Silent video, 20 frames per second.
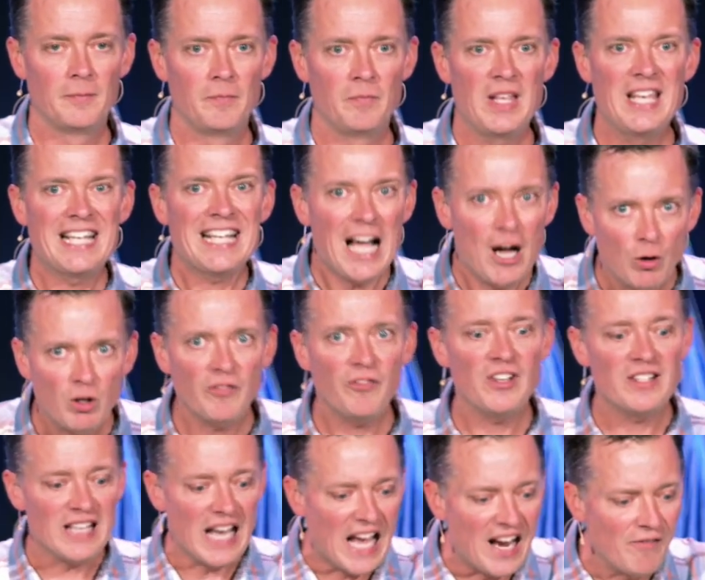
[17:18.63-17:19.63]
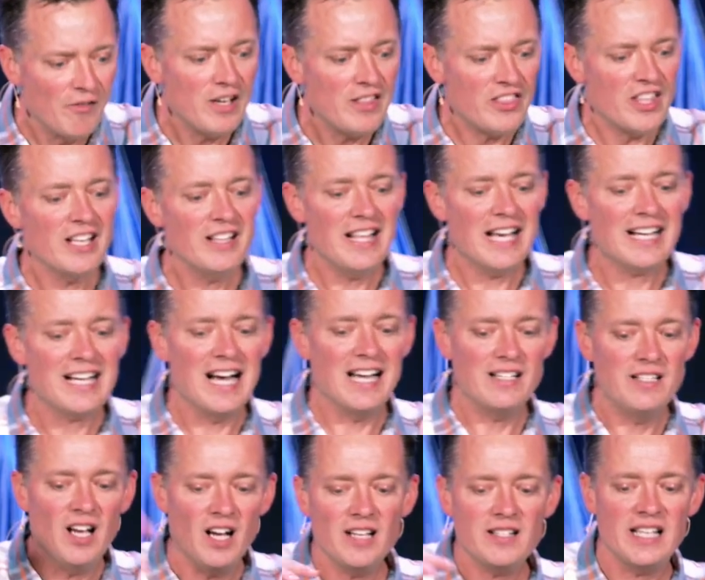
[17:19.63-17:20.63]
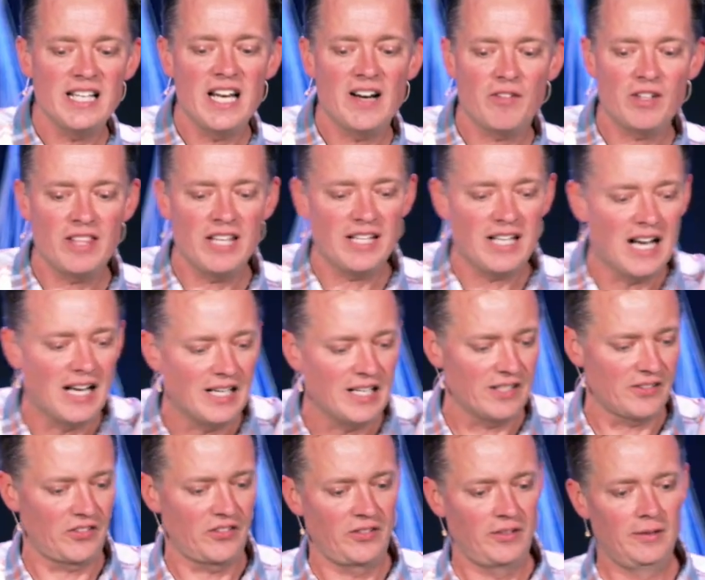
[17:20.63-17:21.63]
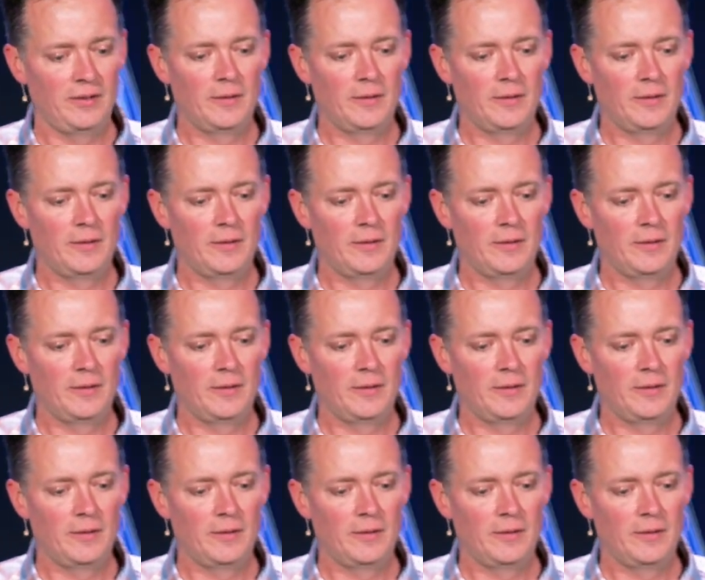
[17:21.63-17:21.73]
He counterfeits everything that God does and everything God is.